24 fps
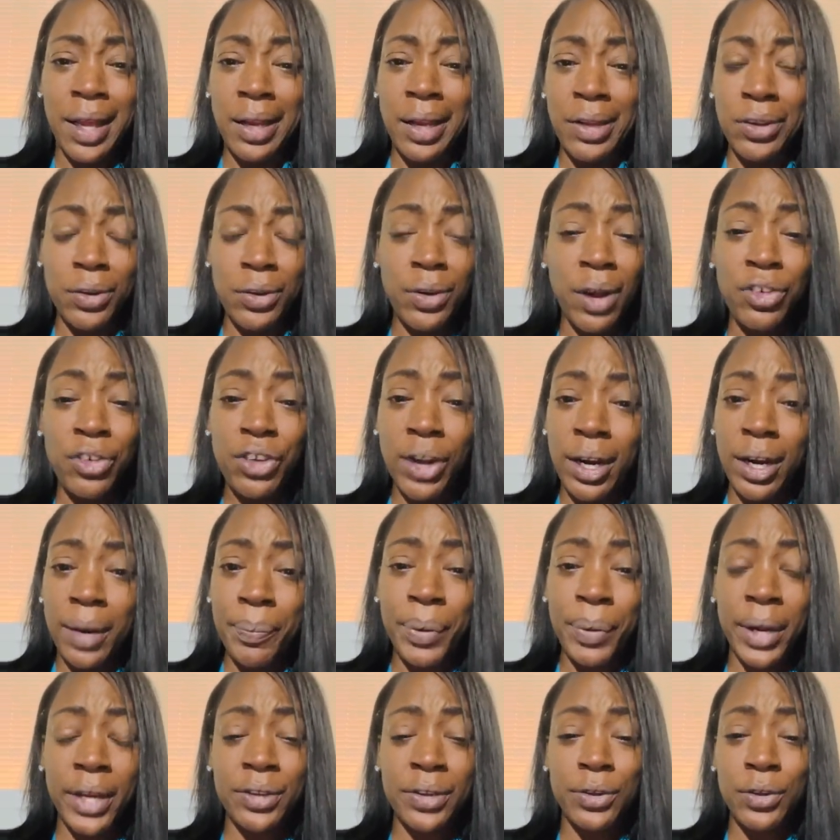You're not trying to
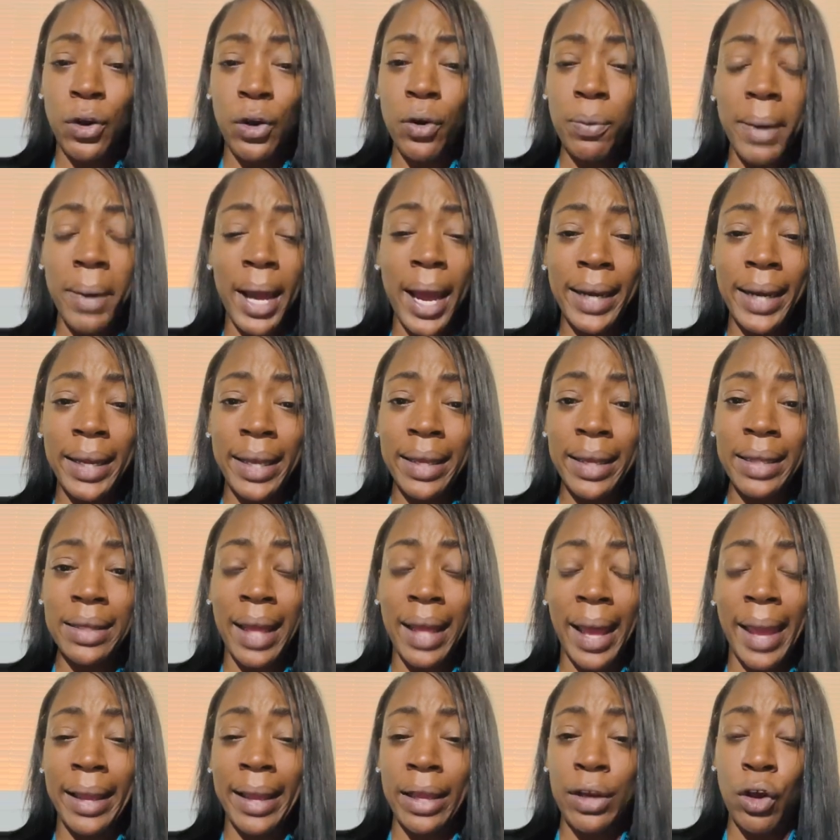impress nobody,
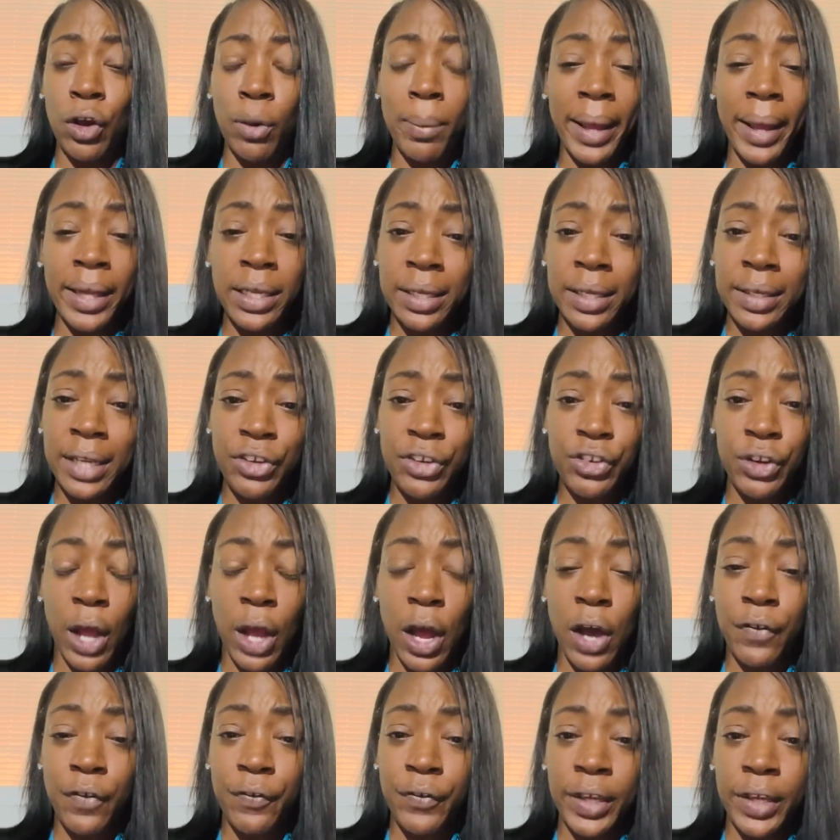like, and nobody's looking at your
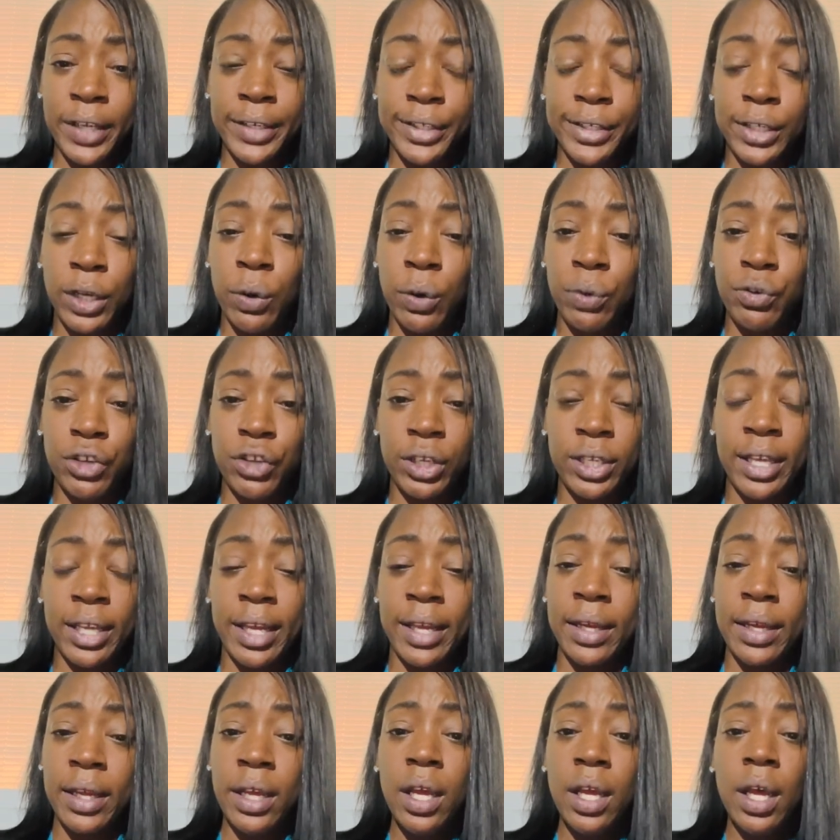outfit. So just
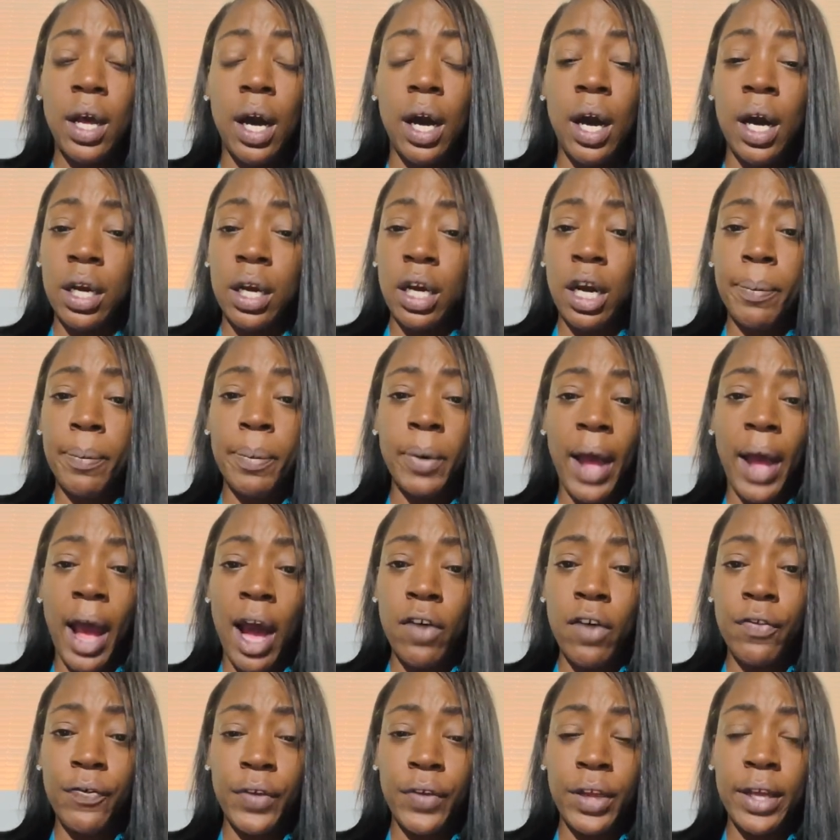get a couple
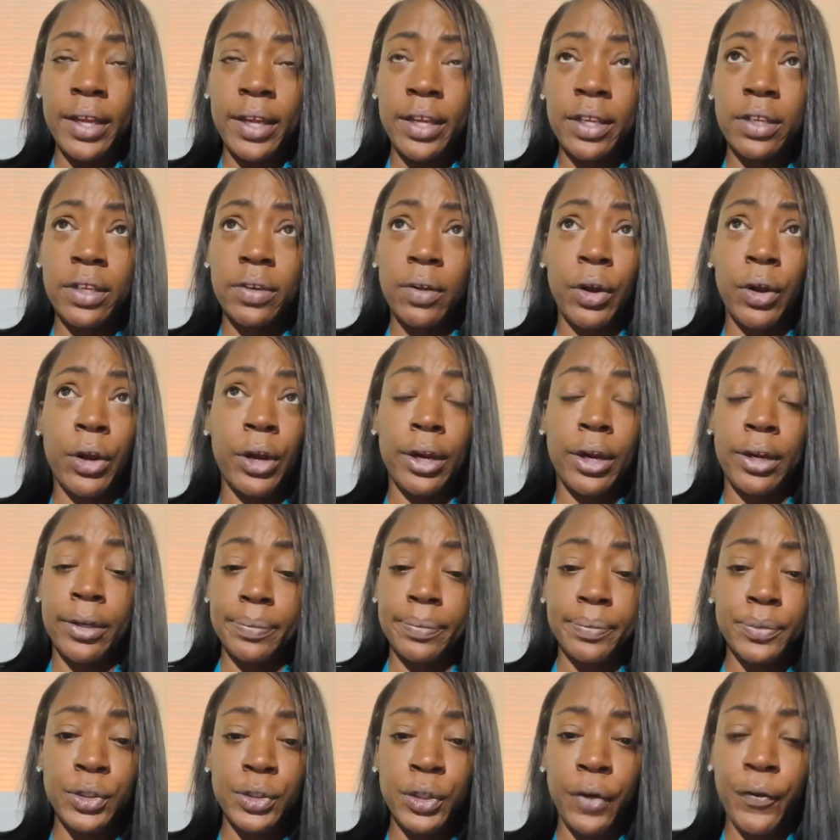outfits, or,
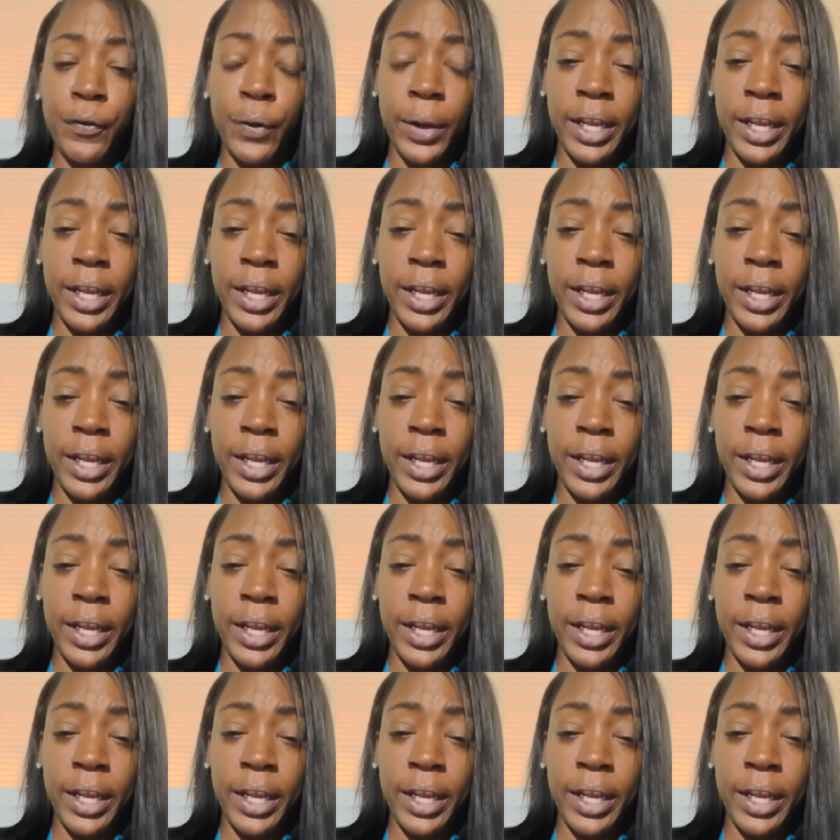you know, for